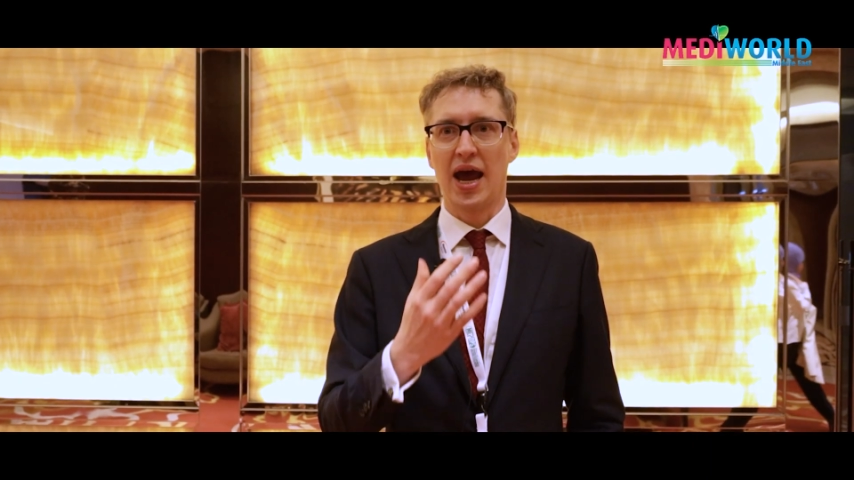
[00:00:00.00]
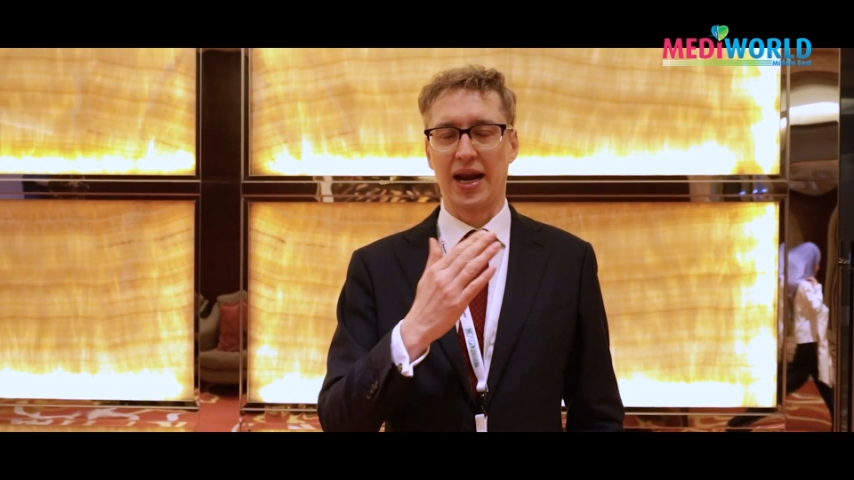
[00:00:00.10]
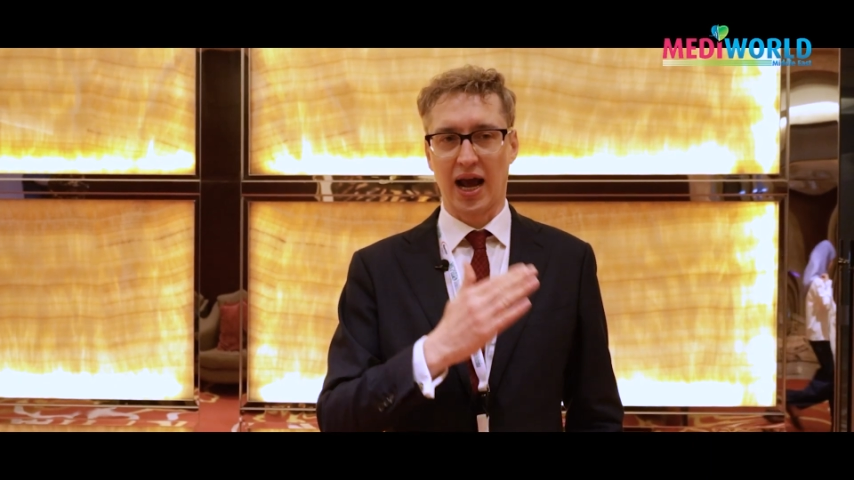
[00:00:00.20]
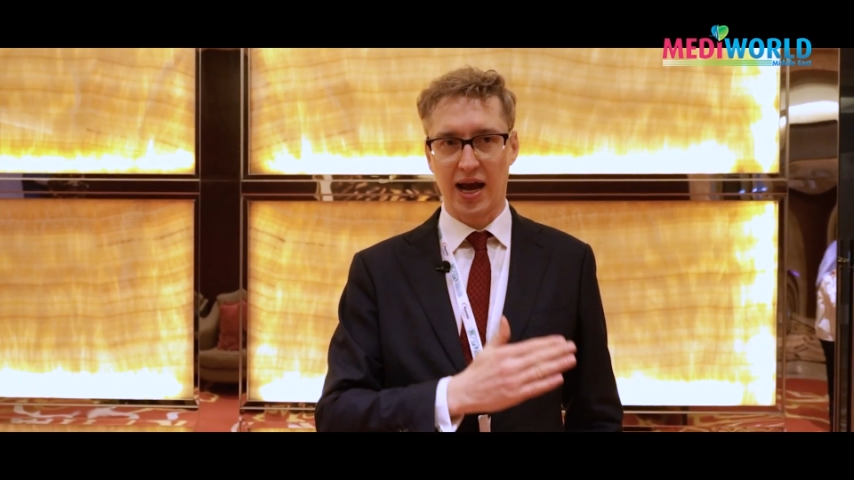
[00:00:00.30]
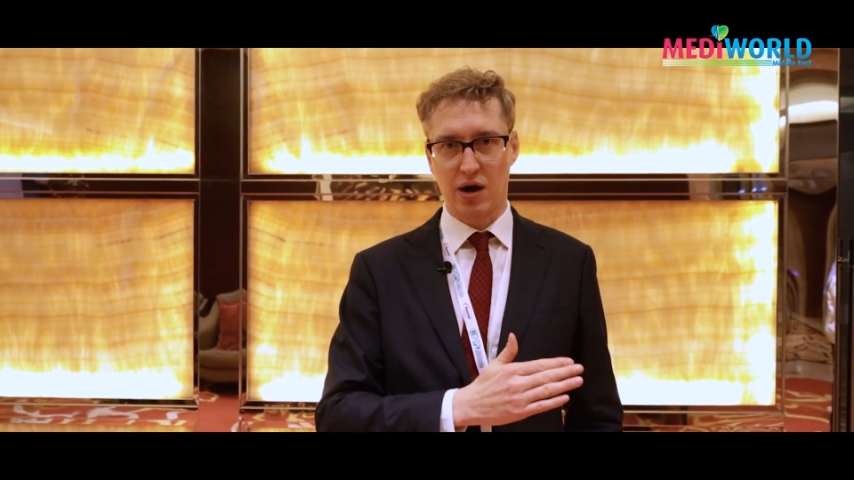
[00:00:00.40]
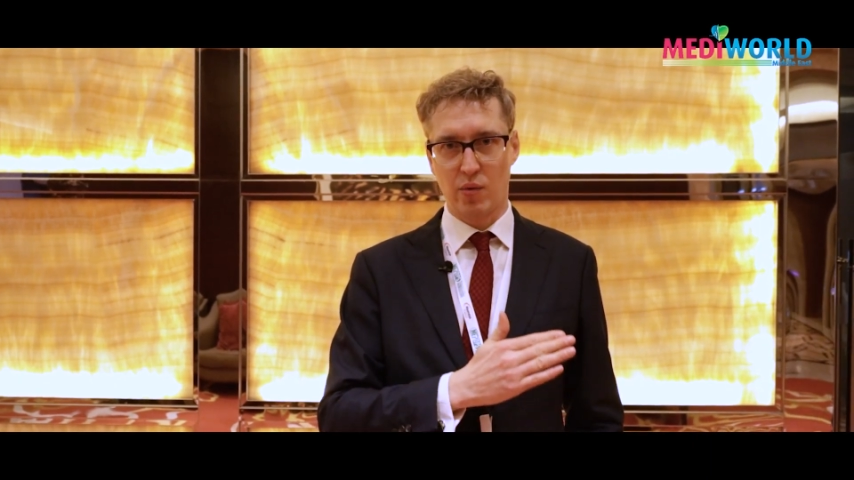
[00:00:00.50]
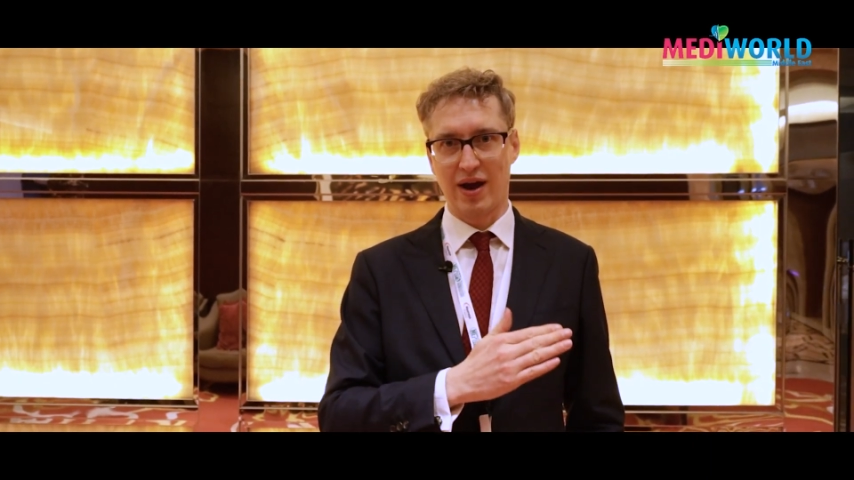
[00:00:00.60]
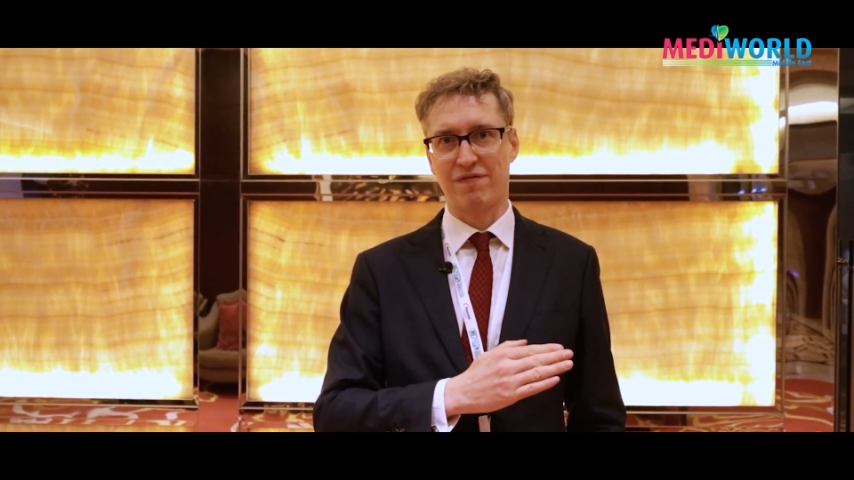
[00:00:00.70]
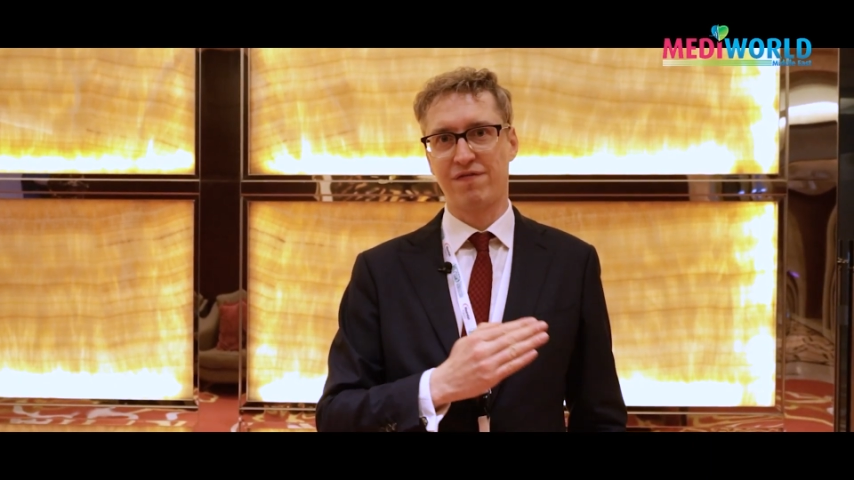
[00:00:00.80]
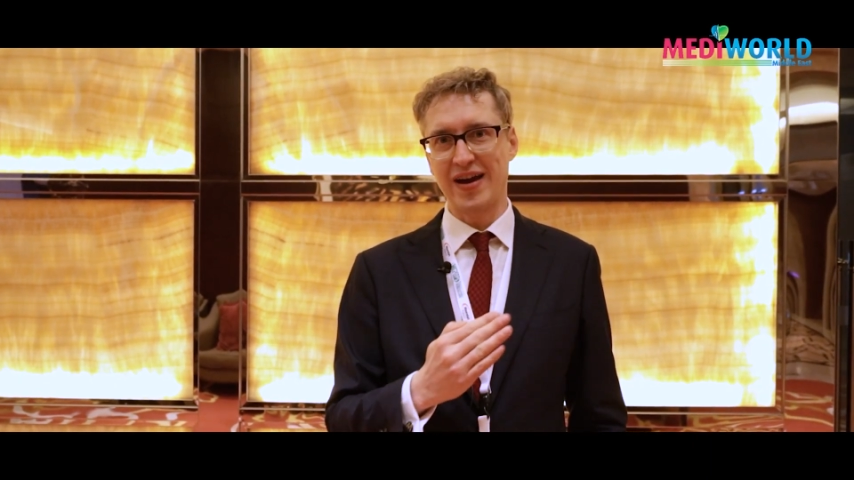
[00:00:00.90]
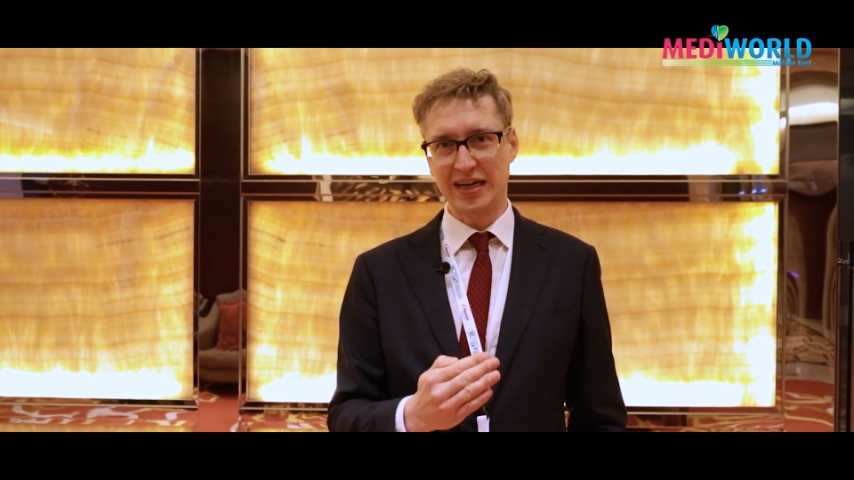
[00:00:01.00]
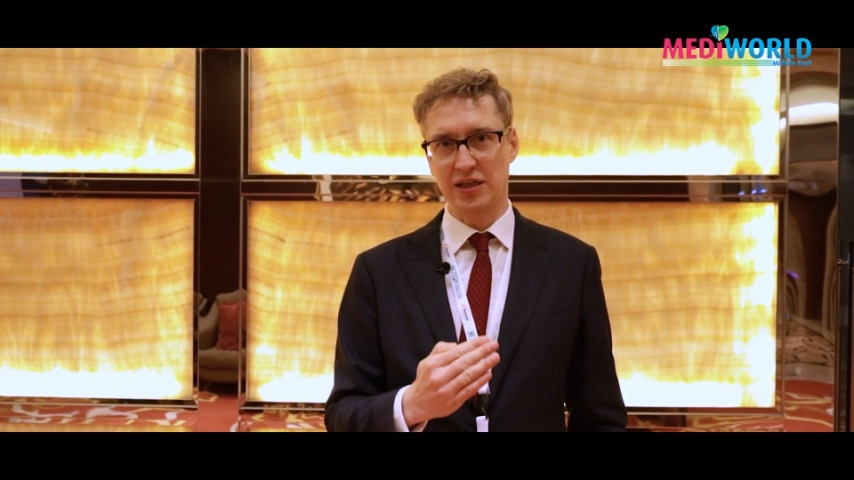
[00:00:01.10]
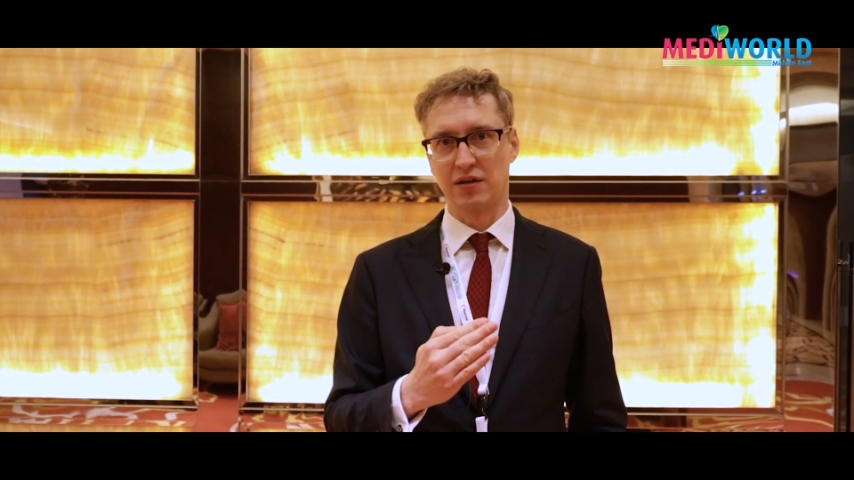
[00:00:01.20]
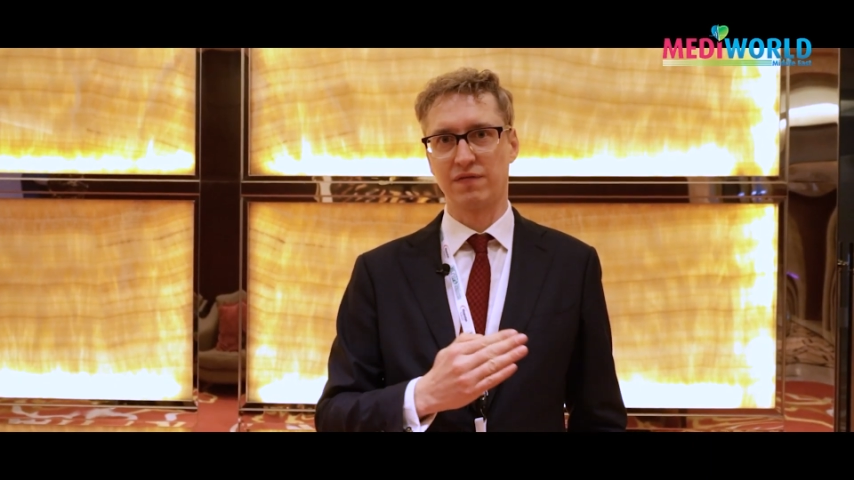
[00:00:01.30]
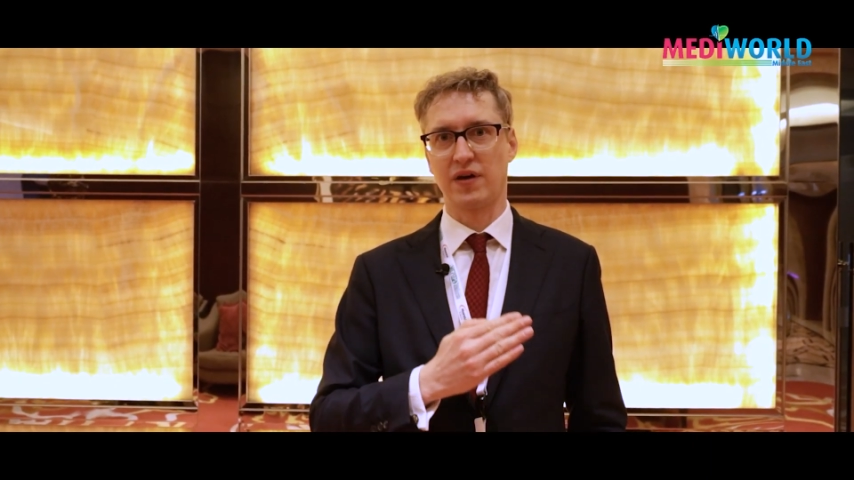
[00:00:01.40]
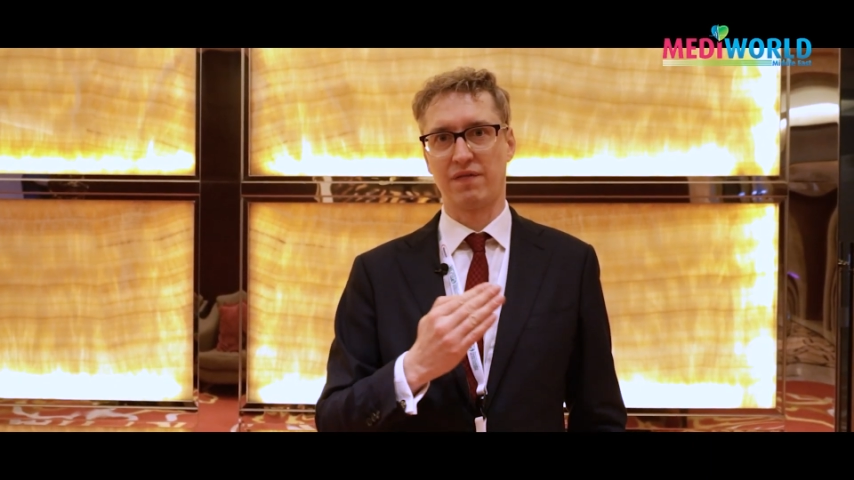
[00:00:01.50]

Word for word: and how effective,